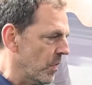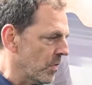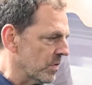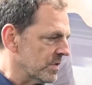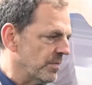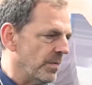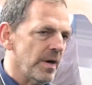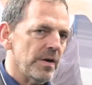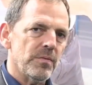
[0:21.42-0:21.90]

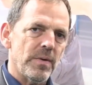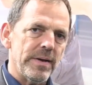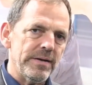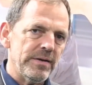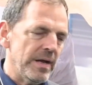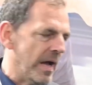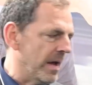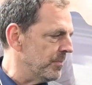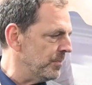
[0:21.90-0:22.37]
course, we're
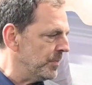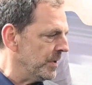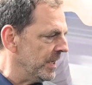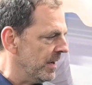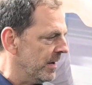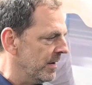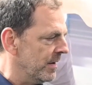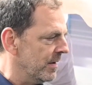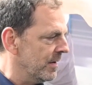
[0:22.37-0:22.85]
very
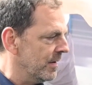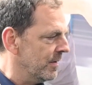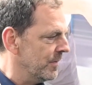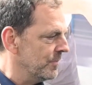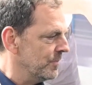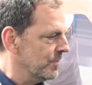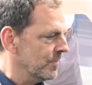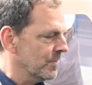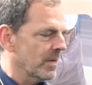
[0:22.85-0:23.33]
happy
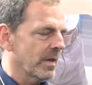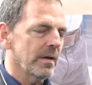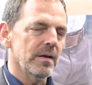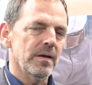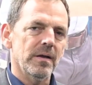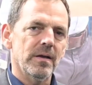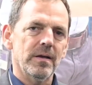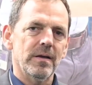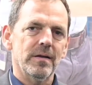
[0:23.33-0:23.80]

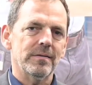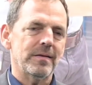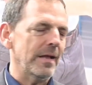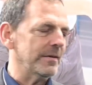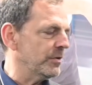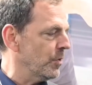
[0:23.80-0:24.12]
that